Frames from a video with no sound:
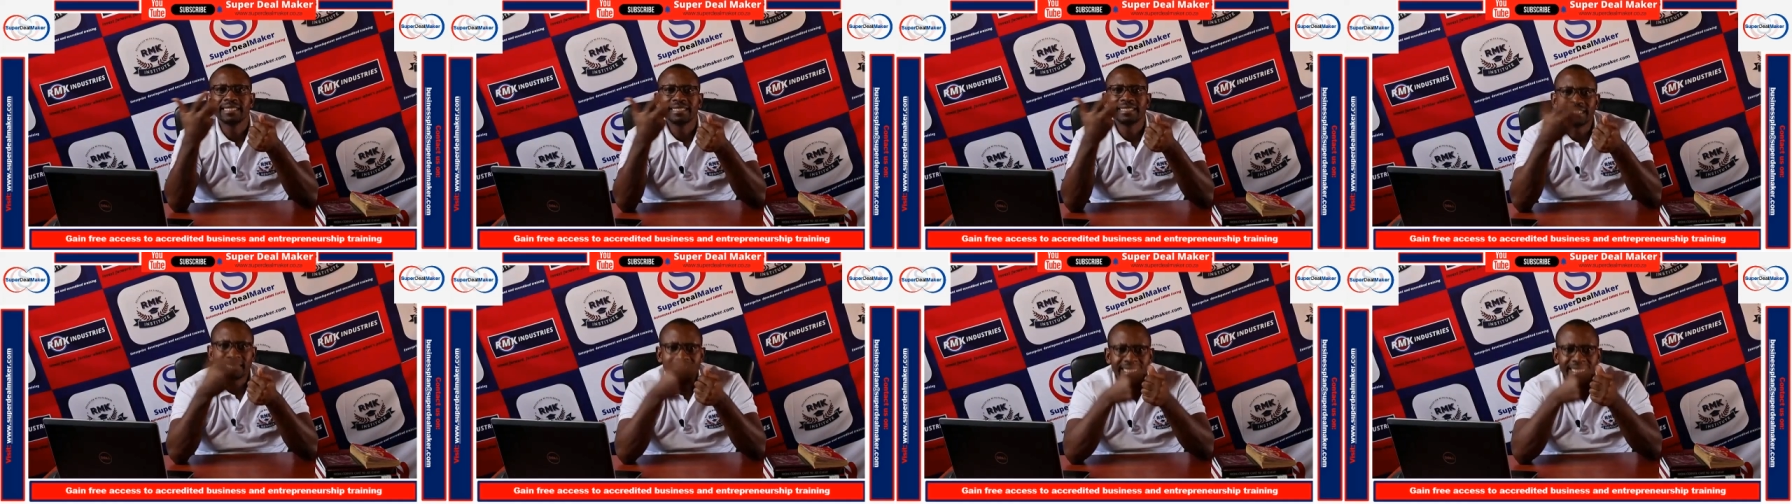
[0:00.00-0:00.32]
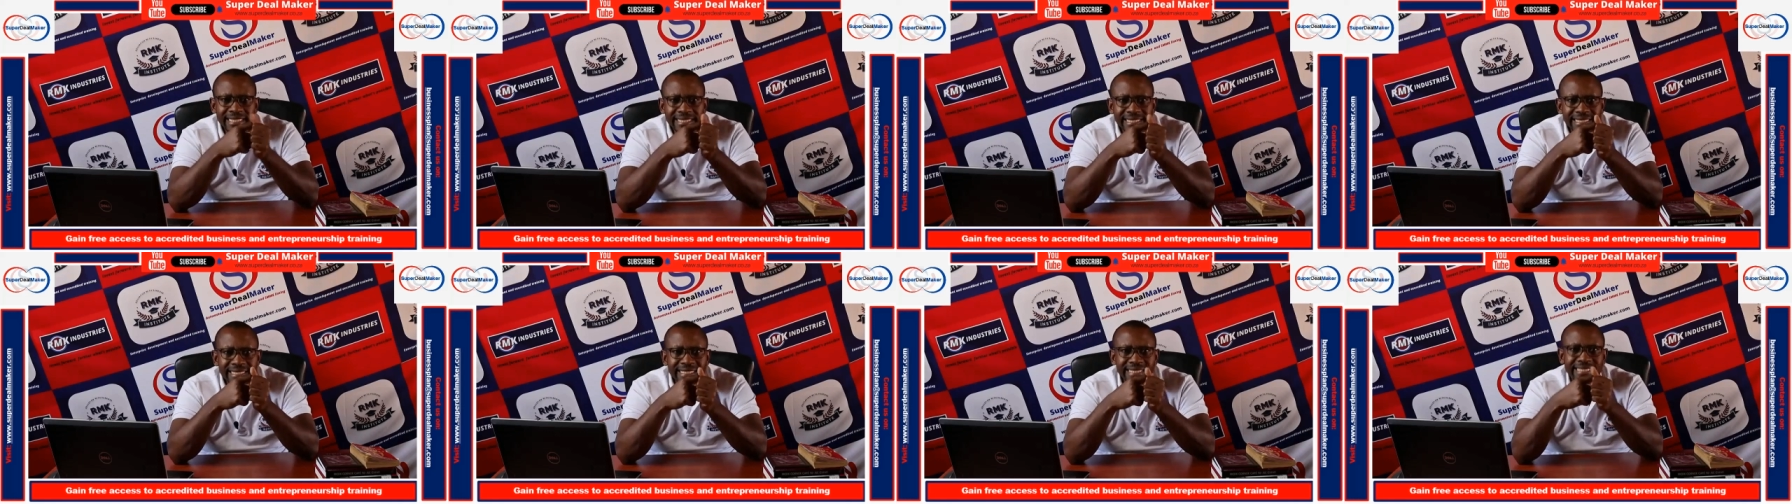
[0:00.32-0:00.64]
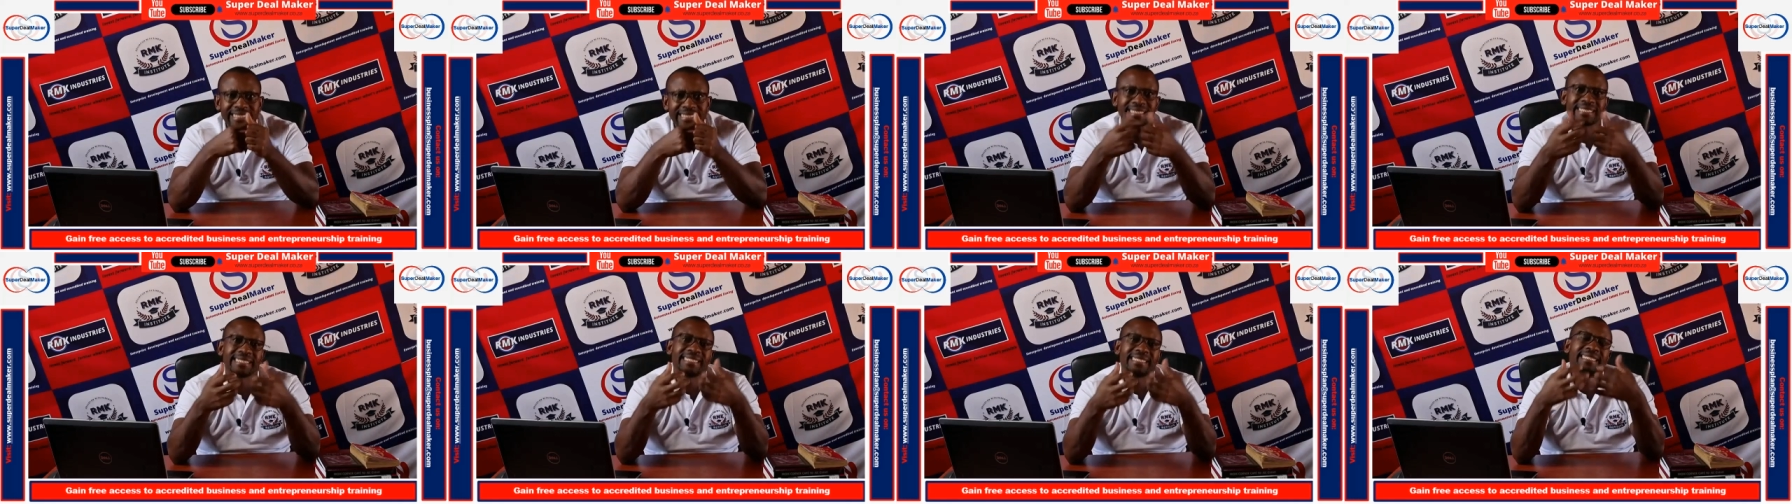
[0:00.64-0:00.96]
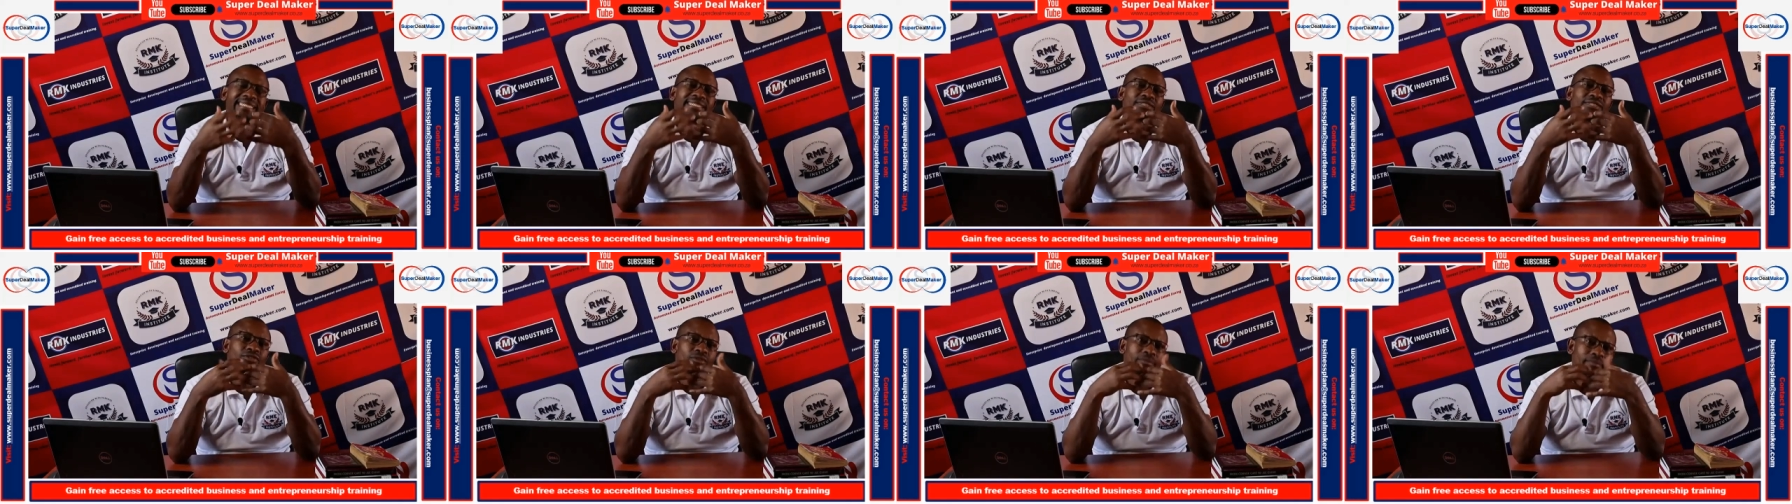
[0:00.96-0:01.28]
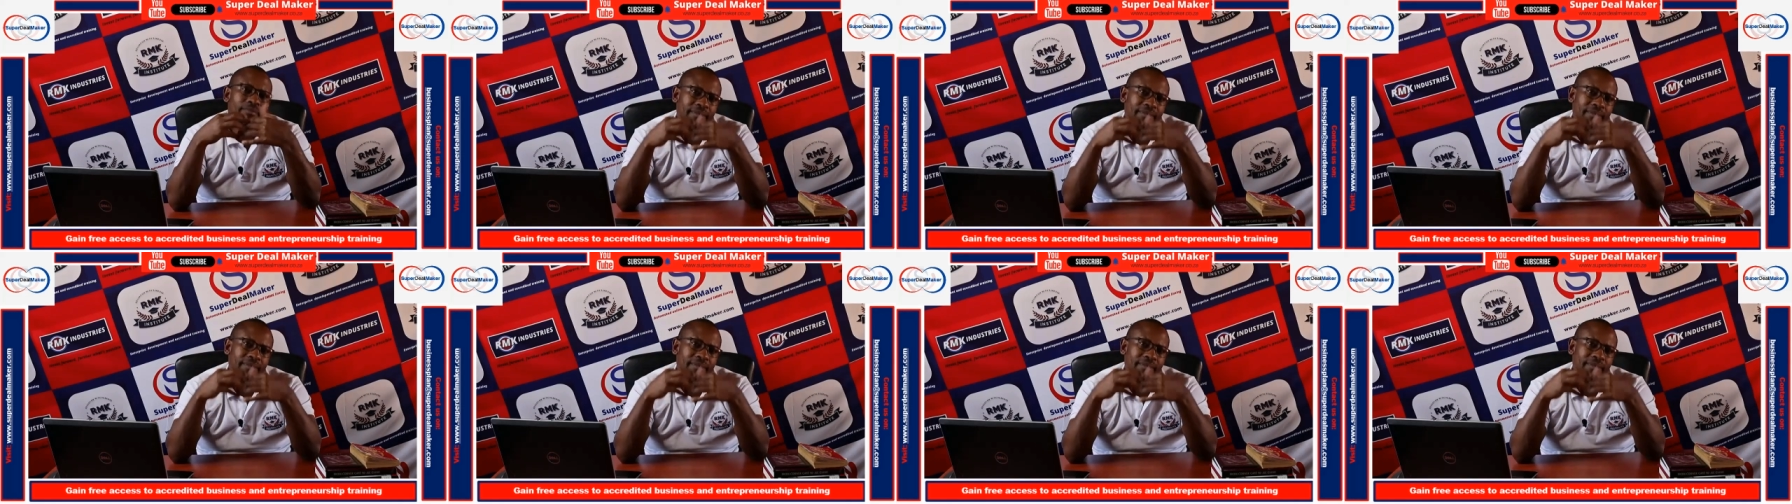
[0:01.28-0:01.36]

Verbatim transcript: trainees in your